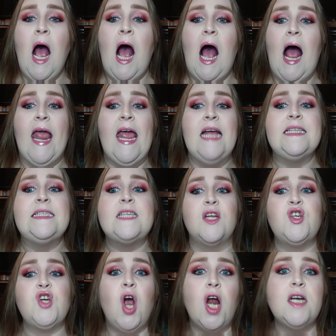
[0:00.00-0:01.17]
I had such a
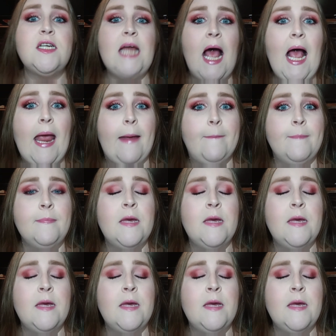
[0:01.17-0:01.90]
hard time